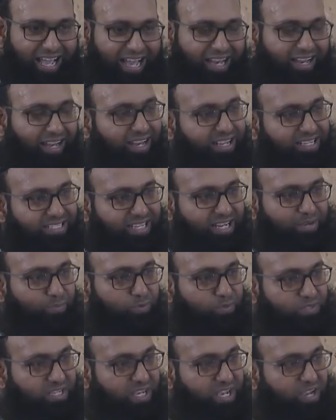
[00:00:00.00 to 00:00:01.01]
And Allah said,
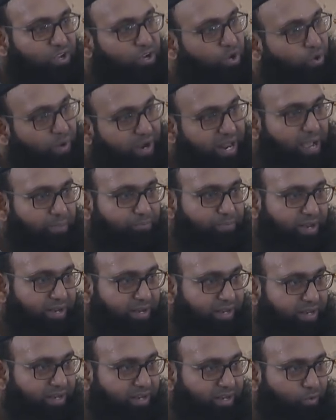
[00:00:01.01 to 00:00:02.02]
Musa, you know what
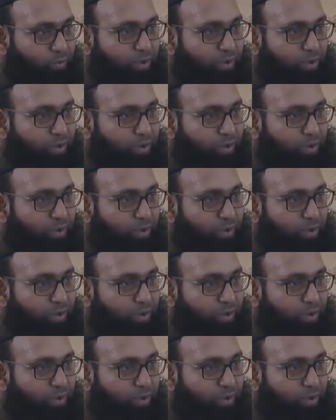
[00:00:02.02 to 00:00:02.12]
happened?